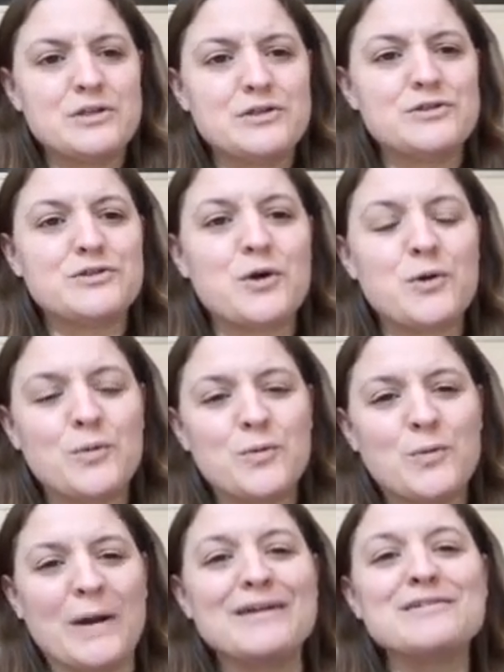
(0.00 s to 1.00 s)
So
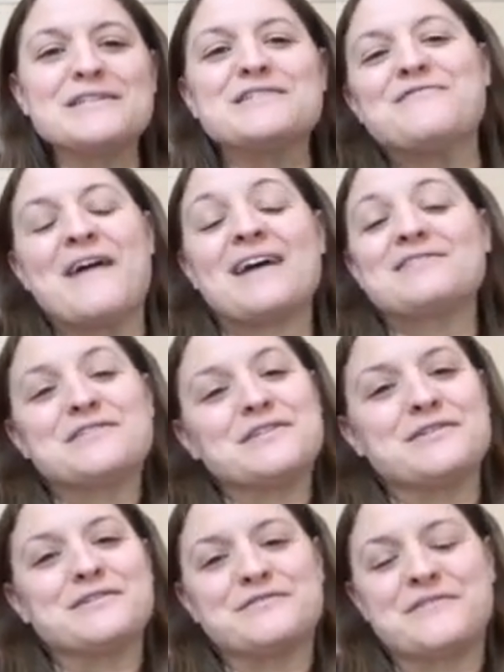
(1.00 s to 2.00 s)
where does
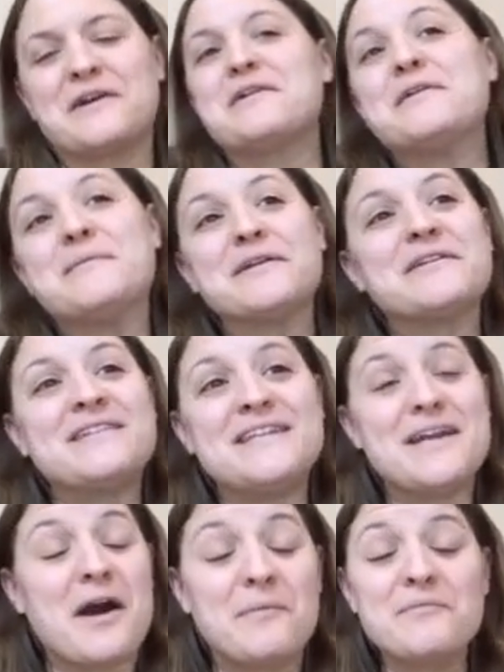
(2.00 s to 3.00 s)
vascular
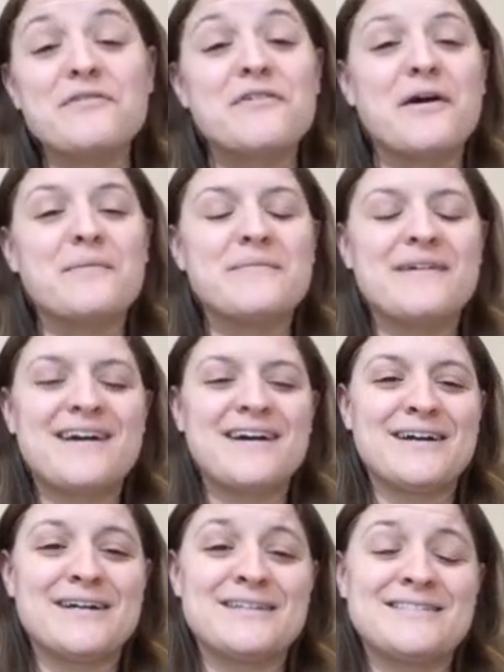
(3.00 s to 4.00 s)
variability come from?
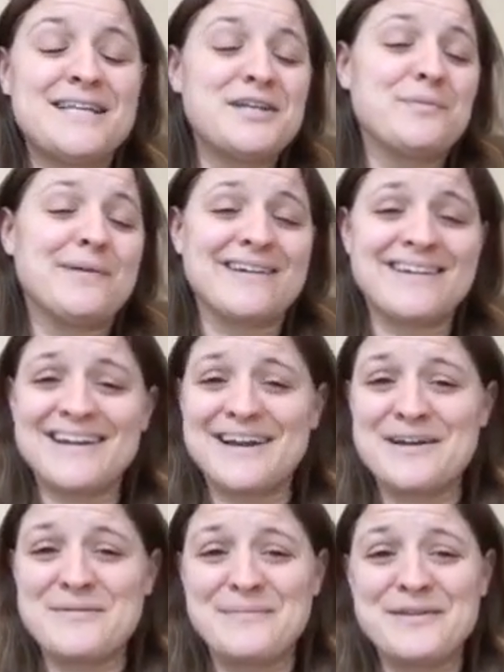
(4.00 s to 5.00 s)
Take your pick.
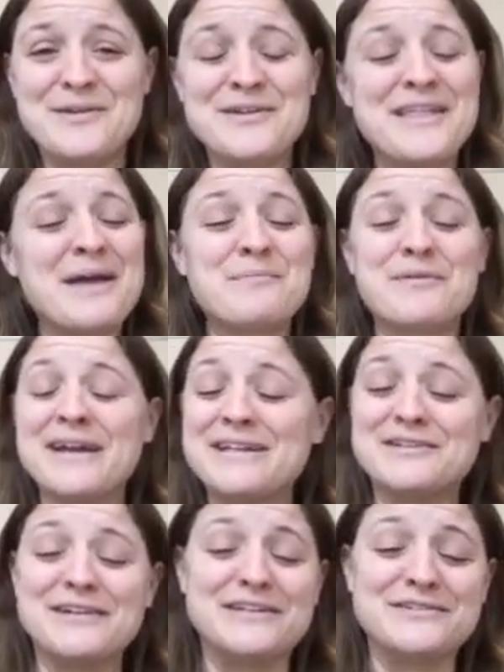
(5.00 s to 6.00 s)
That brain
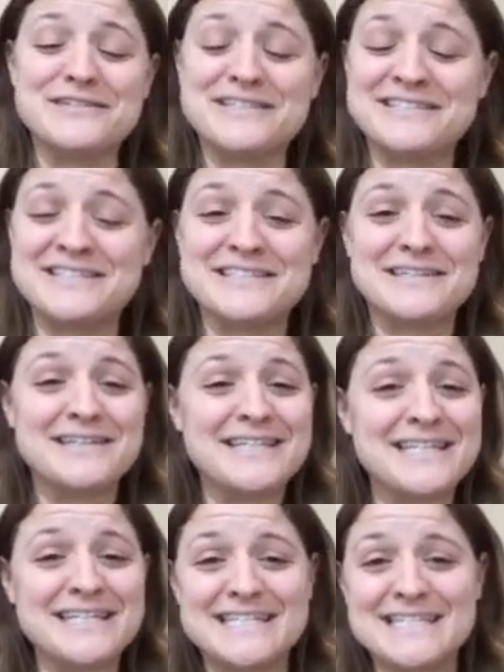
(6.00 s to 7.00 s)
you're interested in
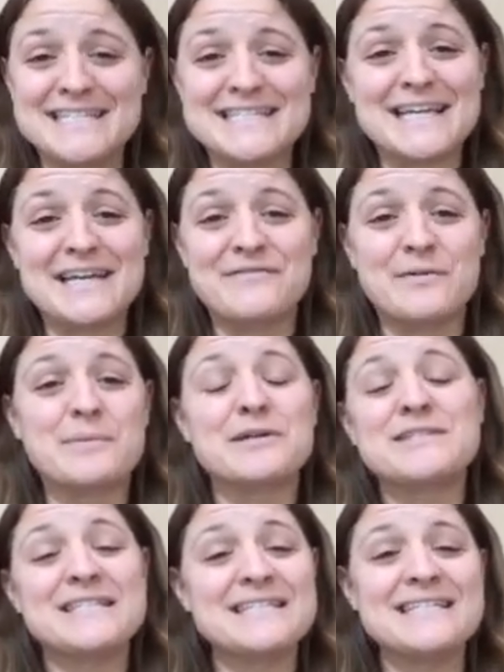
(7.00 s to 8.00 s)
studying is inside of a
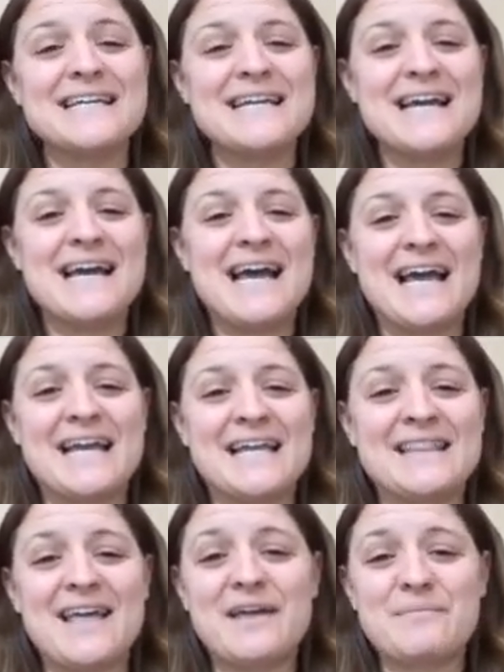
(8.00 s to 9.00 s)
person,
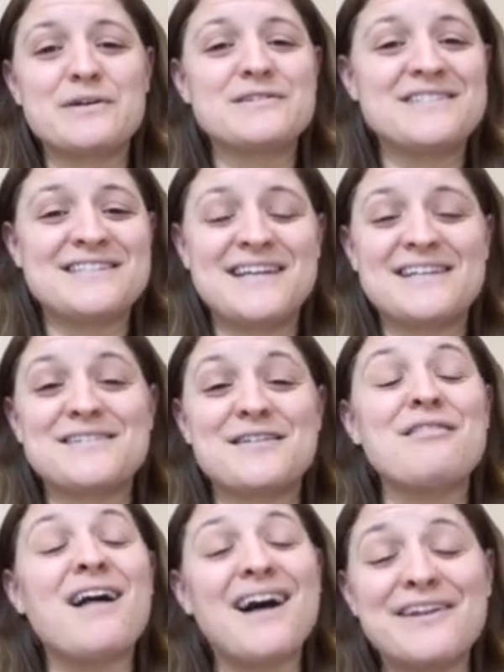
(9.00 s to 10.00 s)
and that person has a
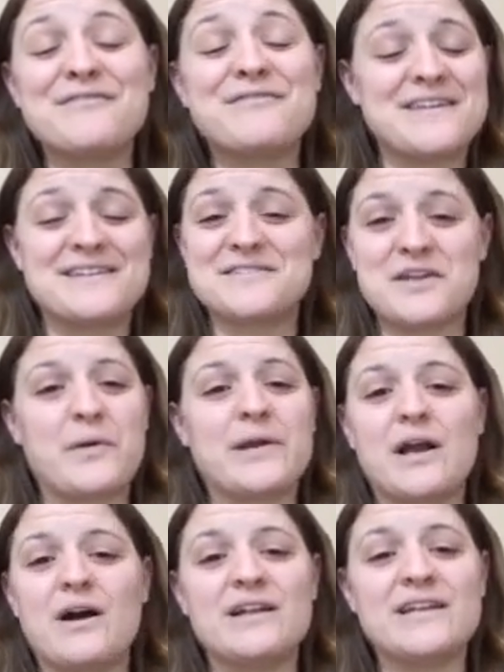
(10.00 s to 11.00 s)
lot of things
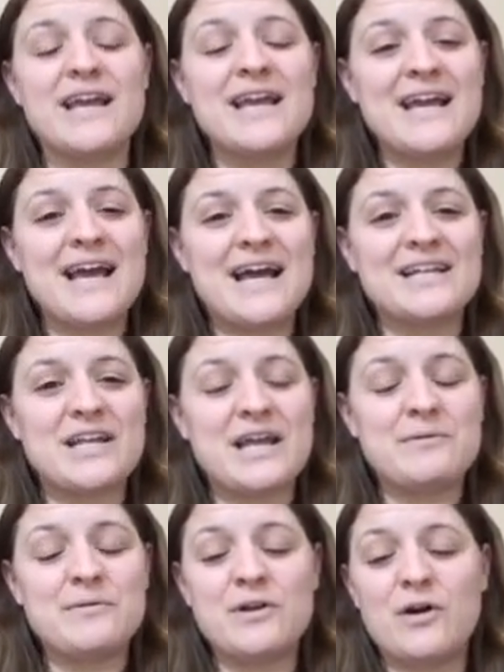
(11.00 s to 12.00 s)
going on.
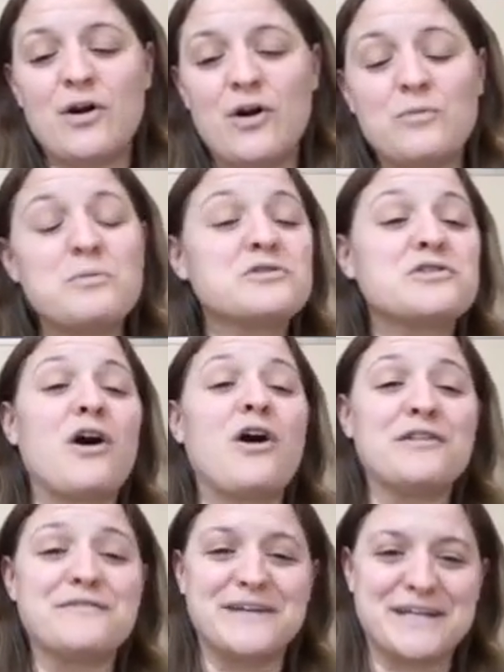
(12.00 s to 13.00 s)
And almost
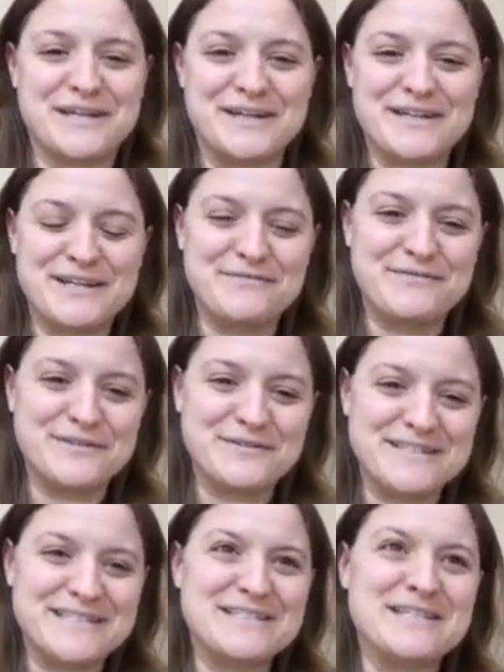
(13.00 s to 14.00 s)
all of it could
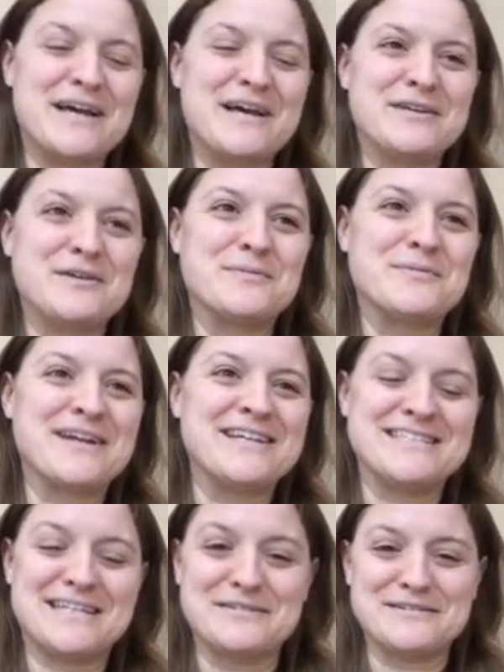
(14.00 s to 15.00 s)
influence your brain
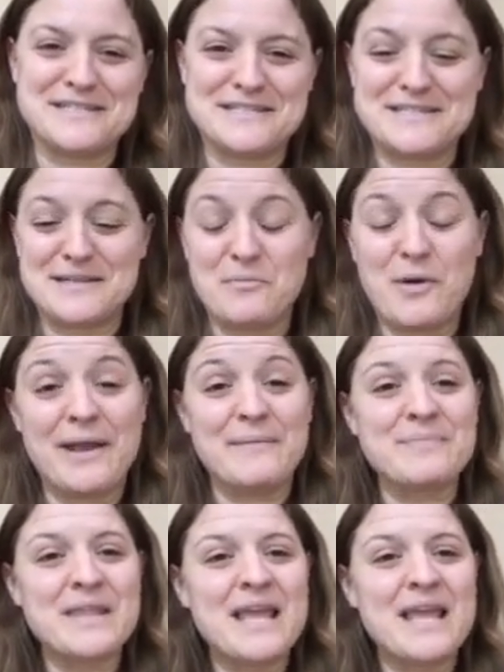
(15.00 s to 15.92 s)
signals in some way.